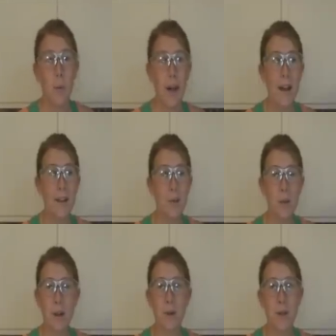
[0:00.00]

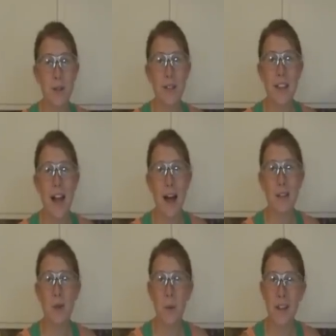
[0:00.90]
When we originally
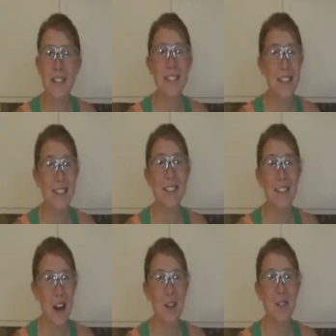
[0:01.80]
had
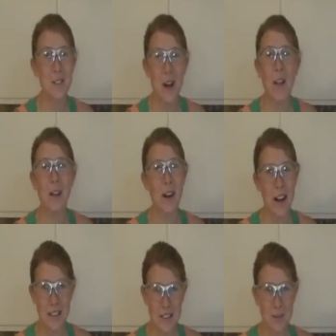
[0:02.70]
$26,000
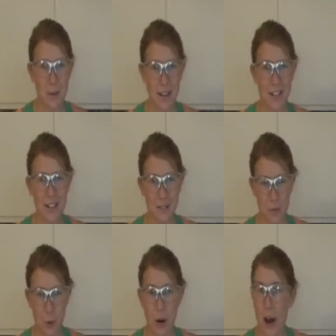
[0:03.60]
estimate
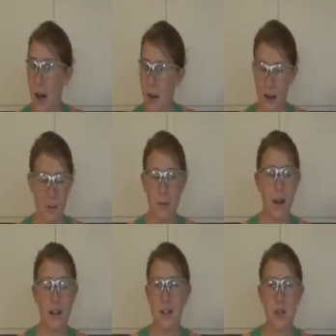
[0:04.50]
for uh,
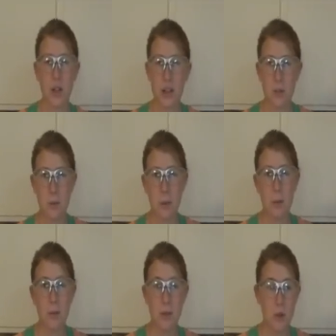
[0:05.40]
um, a construction
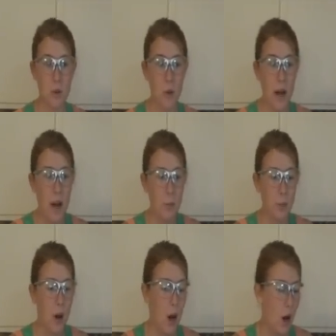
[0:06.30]
people to
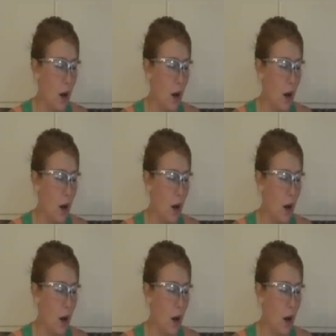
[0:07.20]
help